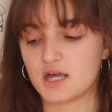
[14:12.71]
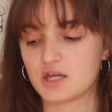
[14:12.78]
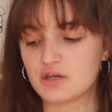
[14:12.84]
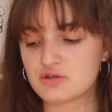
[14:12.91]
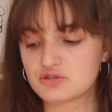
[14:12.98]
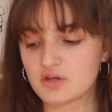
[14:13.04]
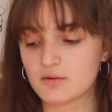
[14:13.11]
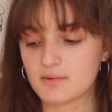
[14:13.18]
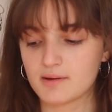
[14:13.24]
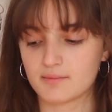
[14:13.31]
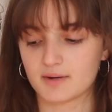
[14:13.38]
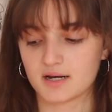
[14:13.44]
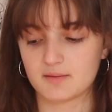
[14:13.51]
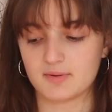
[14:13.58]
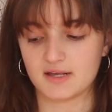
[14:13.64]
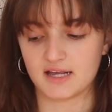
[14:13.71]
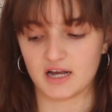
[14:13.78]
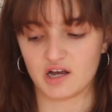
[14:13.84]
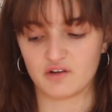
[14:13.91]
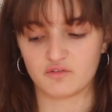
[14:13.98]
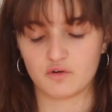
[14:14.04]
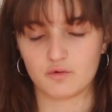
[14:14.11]
Usually we want to be
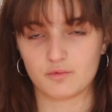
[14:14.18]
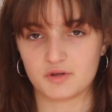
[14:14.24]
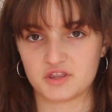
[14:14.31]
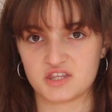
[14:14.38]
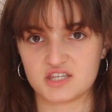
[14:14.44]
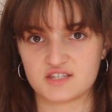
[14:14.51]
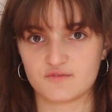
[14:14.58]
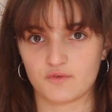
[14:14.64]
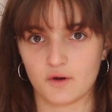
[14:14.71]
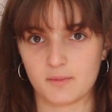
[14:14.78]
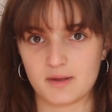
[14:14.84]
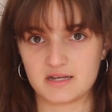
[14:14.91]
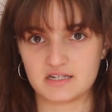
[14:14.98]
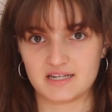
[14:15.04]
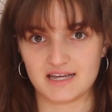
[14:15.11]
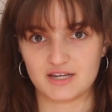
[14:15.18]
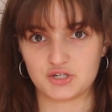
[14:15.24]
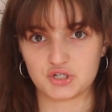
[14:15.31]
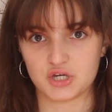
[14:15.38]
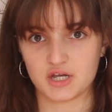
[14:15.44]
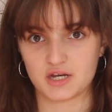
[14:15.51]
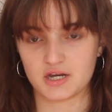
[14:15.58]
careful with this
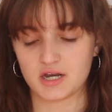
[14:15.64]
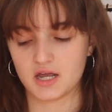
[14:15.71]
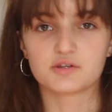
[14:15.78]
fermentation.